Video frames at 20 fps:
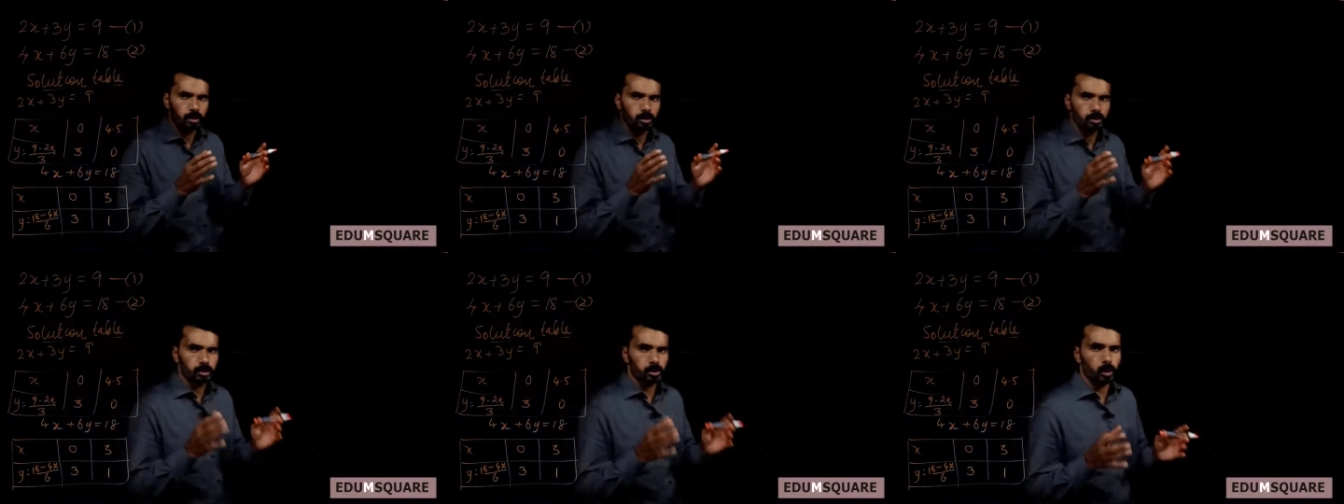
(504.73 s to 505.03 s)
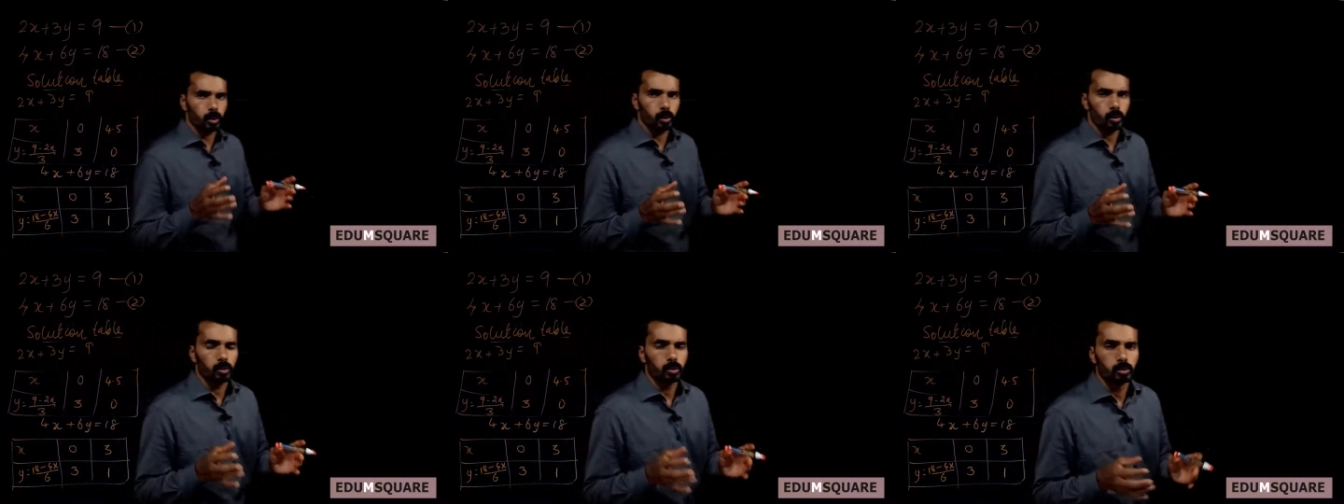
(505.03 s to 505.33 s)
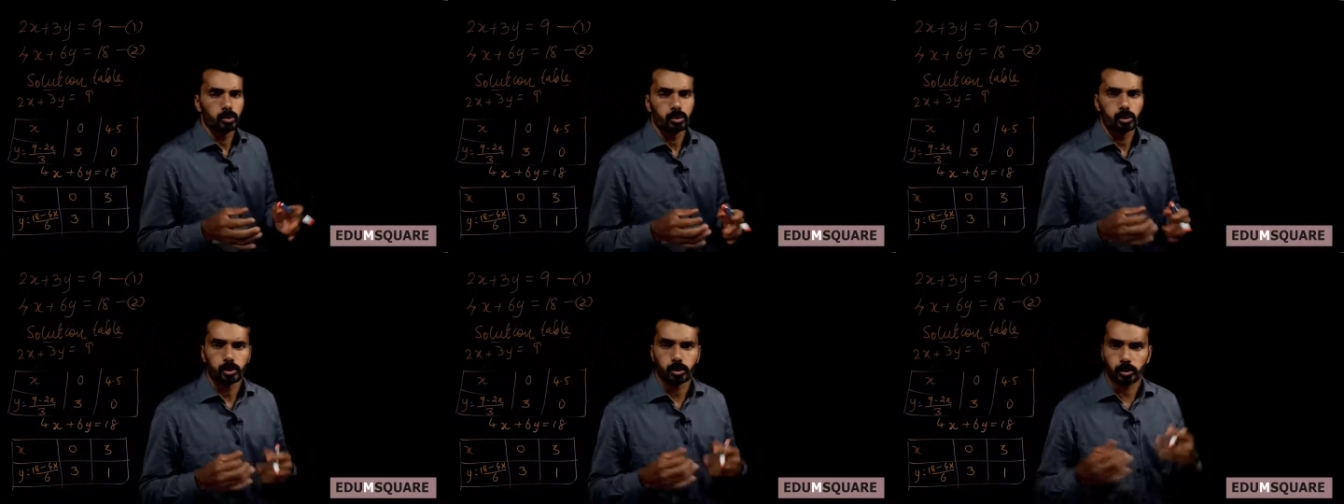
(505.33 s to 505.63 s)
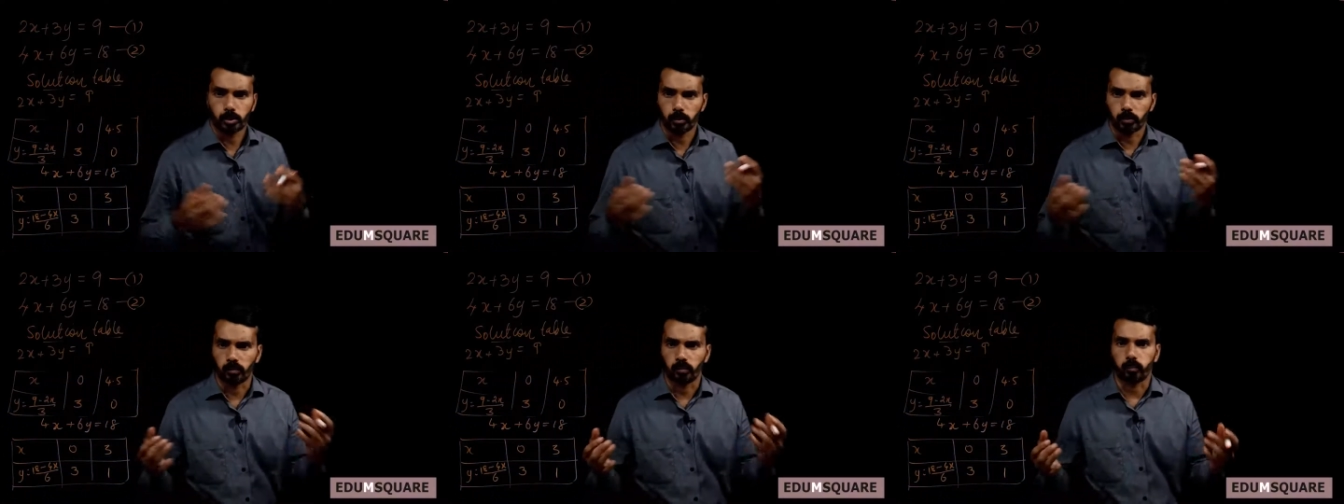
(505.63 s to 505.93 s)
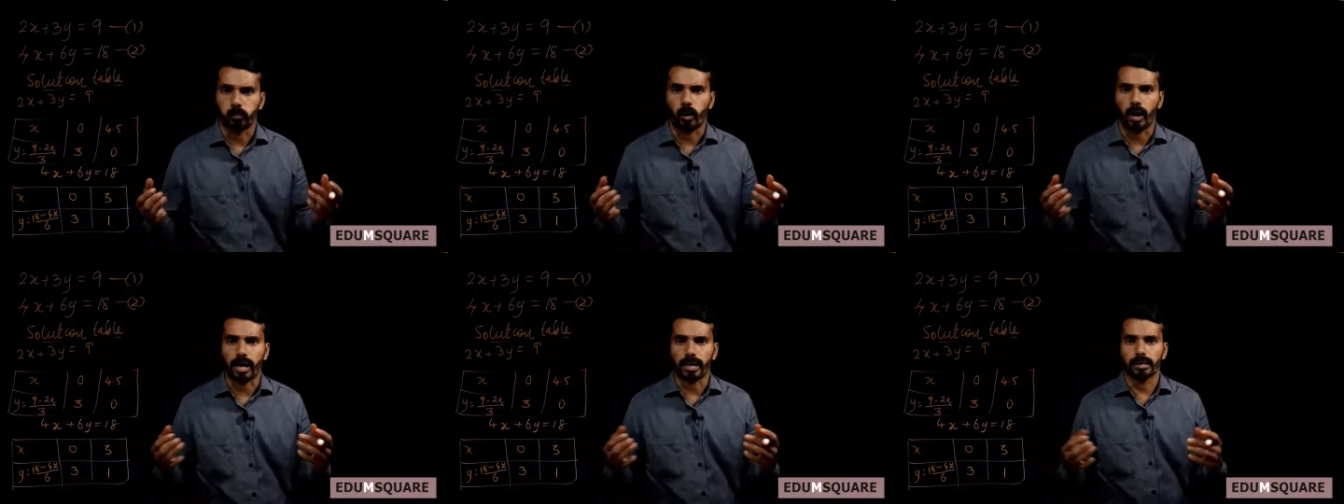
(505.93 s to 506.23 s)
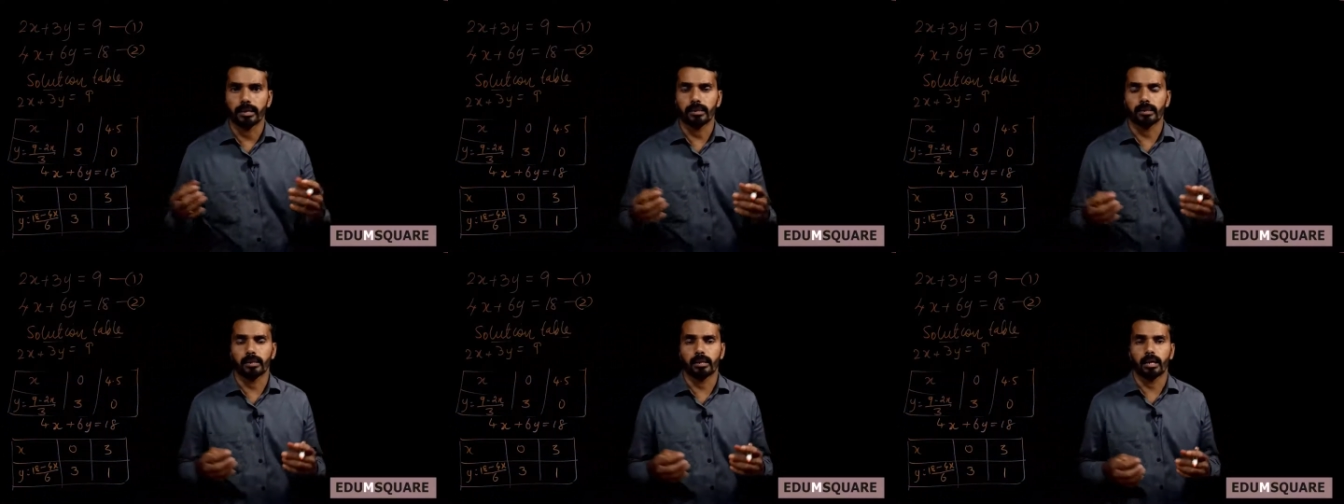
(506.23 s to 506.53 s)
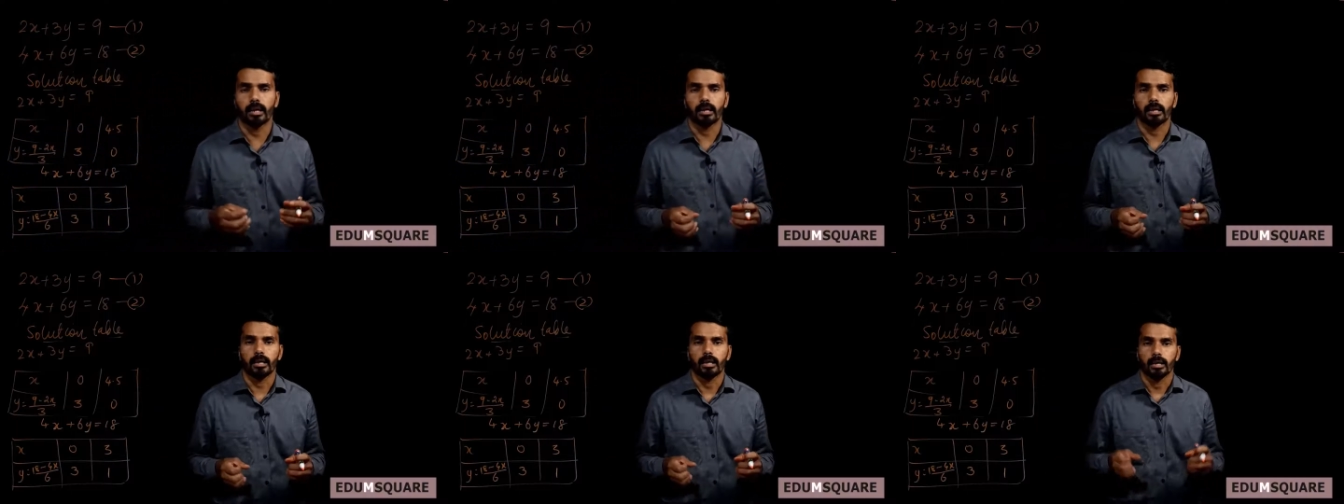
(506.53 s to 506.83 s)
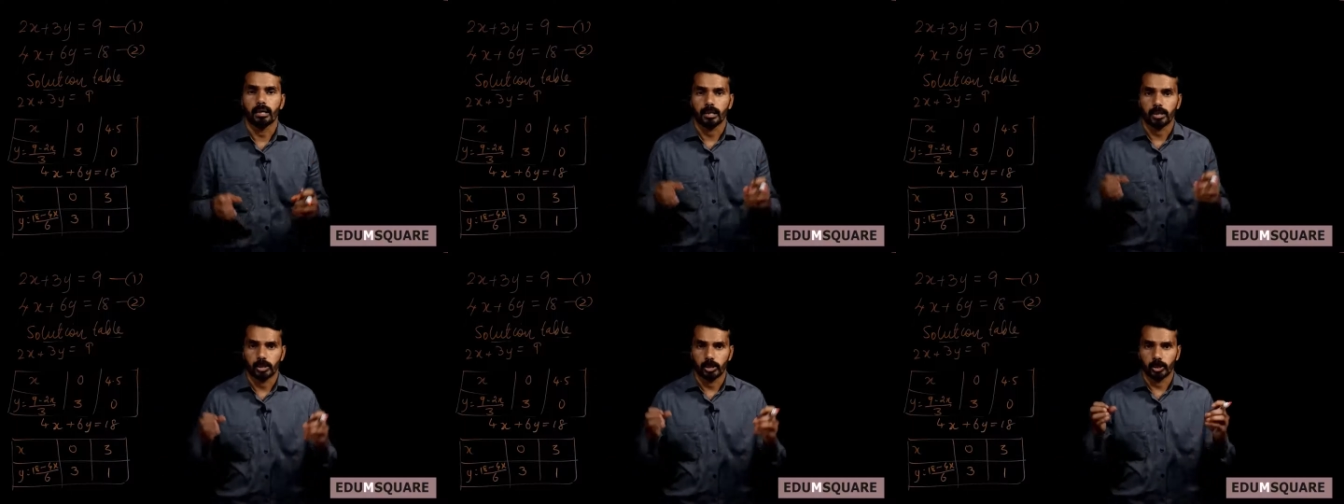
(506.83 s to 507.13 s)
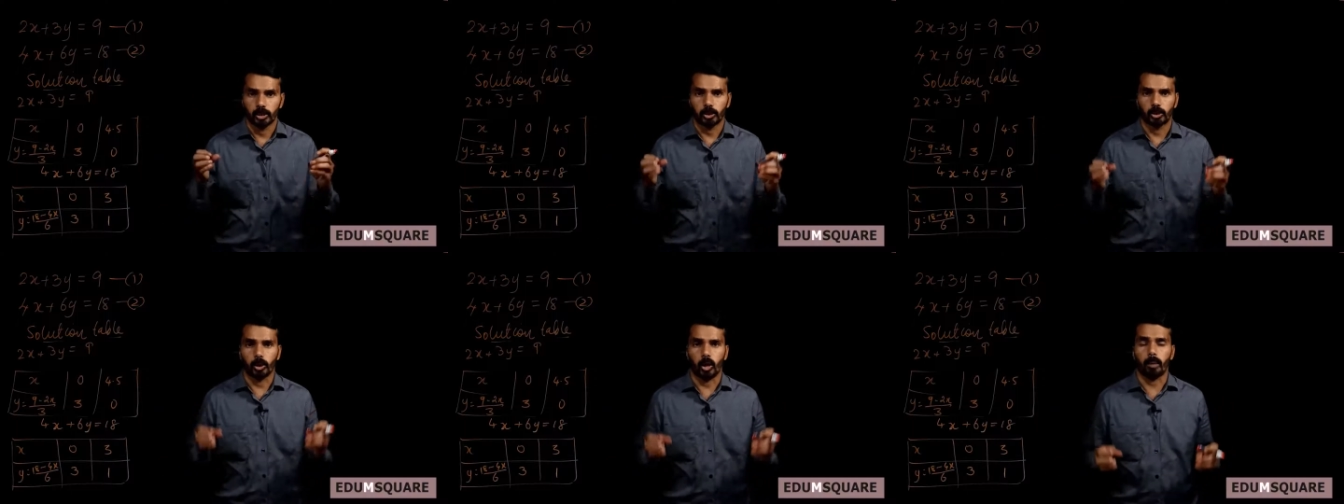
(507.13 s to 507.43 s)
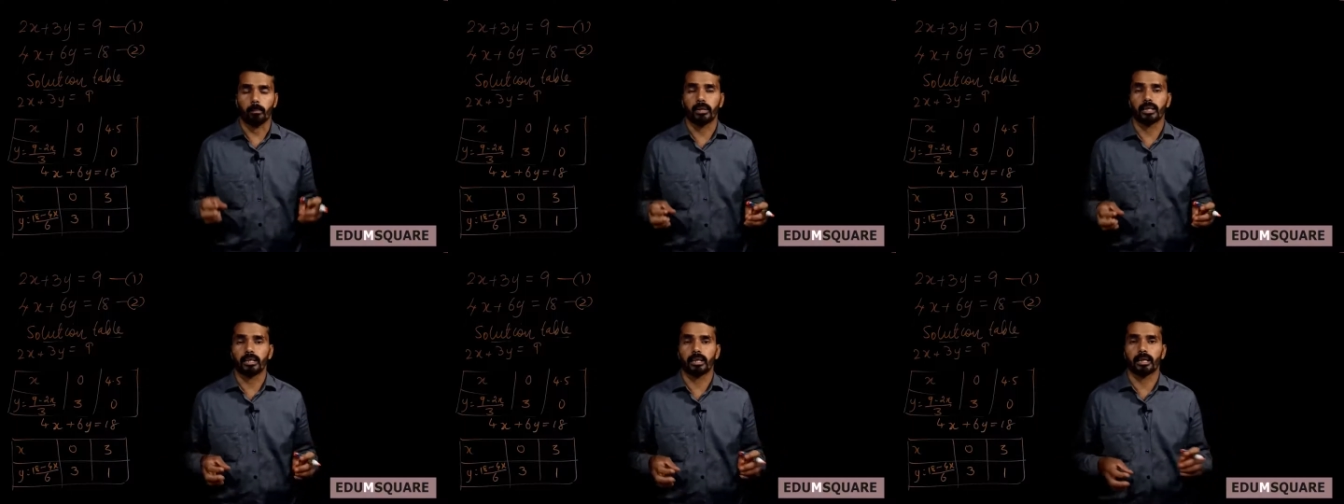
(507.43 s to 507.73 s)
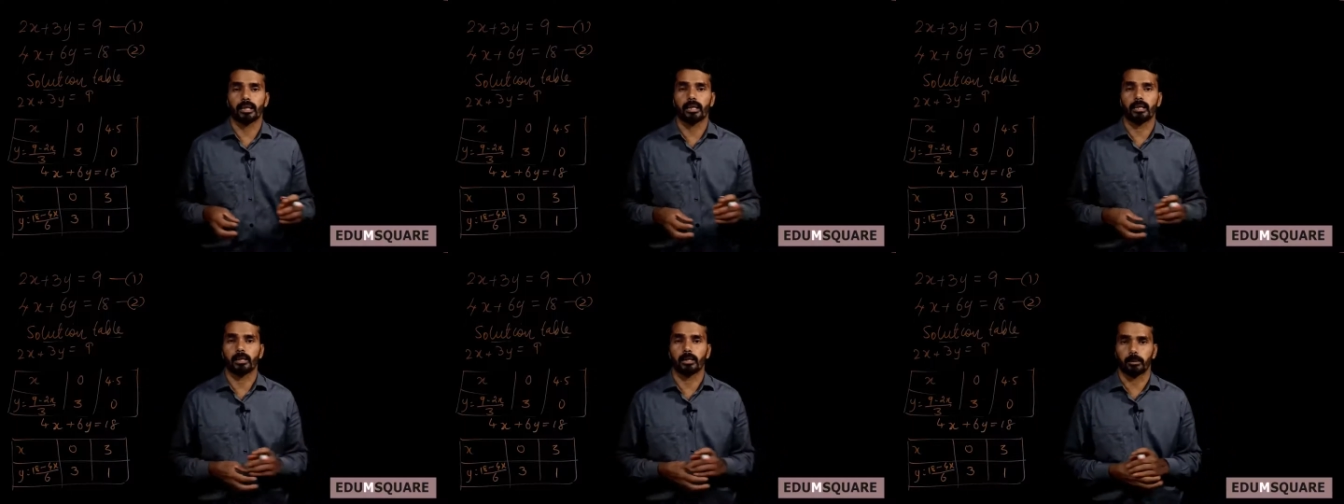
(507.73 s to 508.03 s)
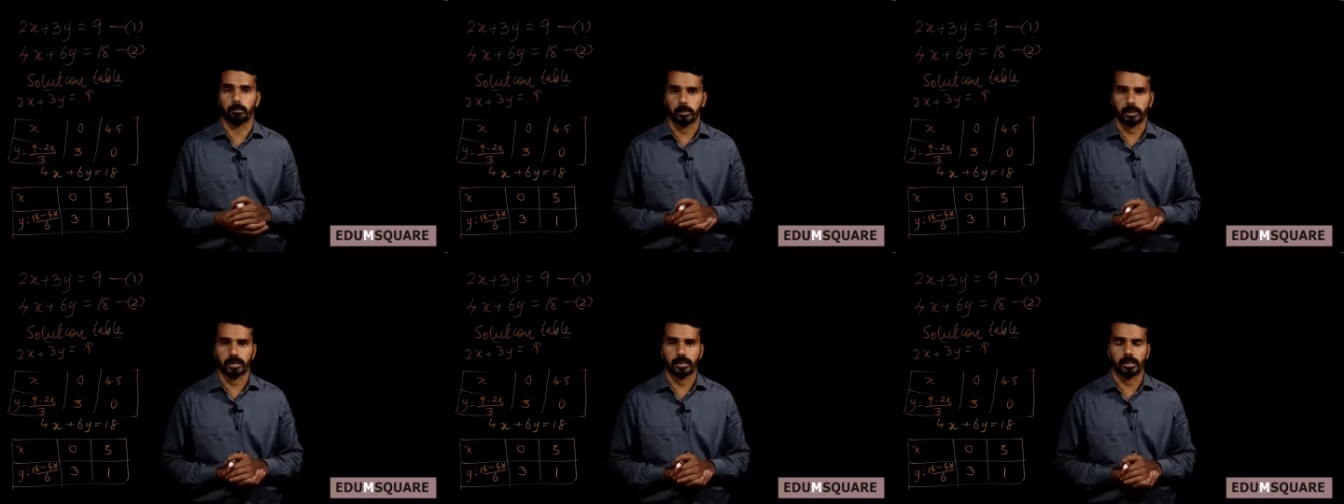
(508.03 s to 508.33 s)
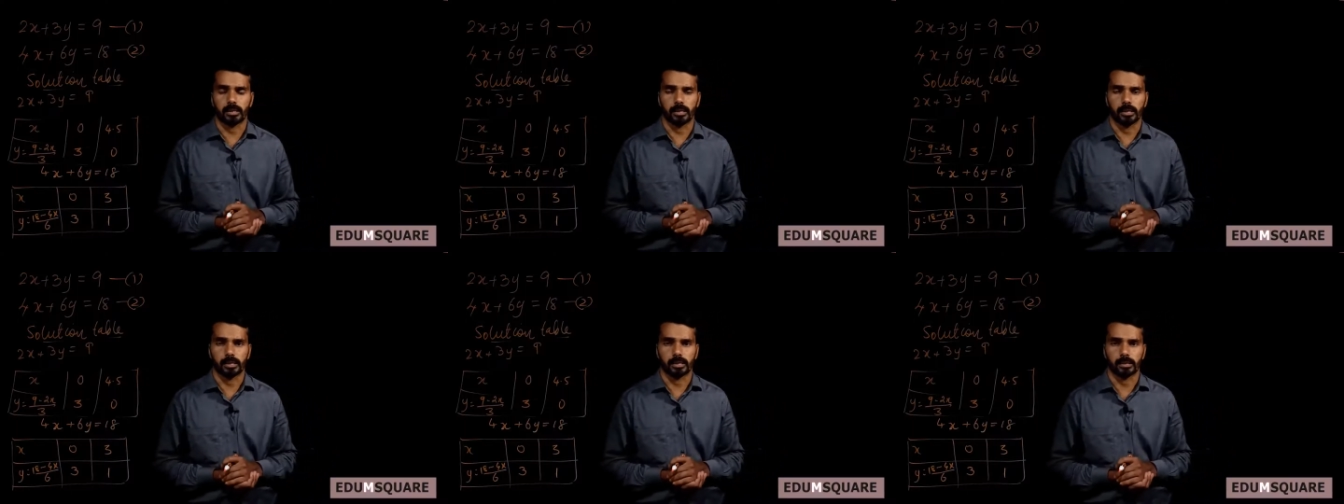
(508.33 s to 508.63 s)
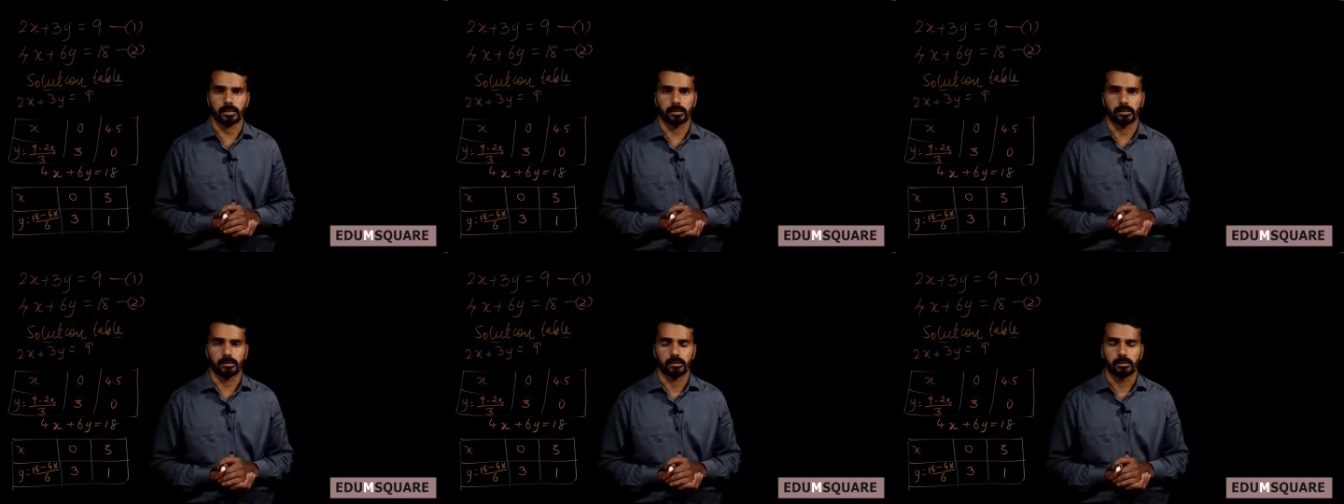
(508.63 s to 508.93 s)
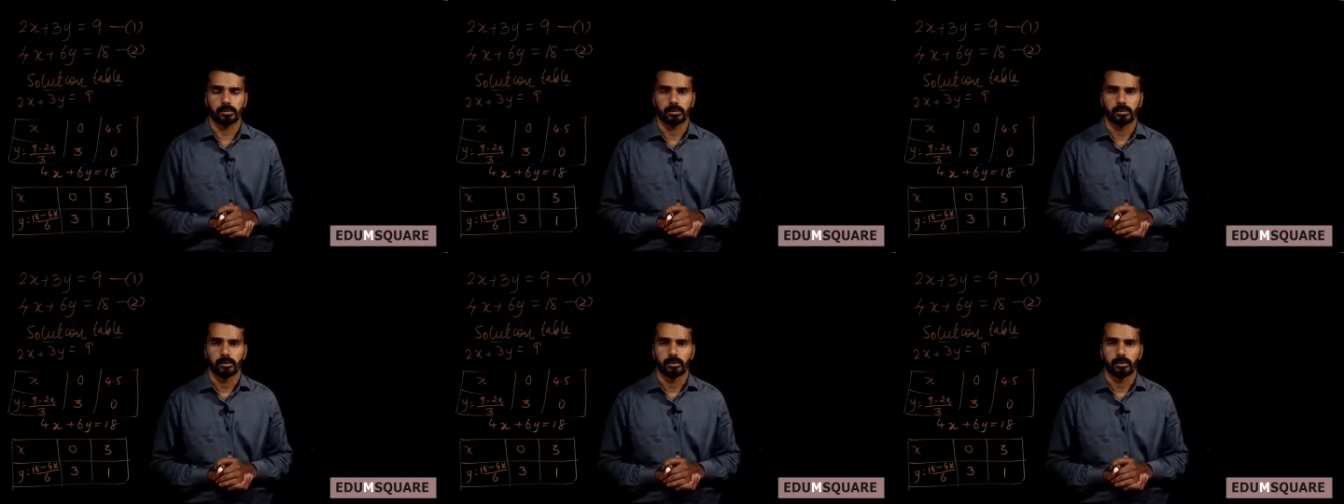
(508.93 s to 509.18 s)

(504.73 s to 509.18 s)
So to find the geometric representation,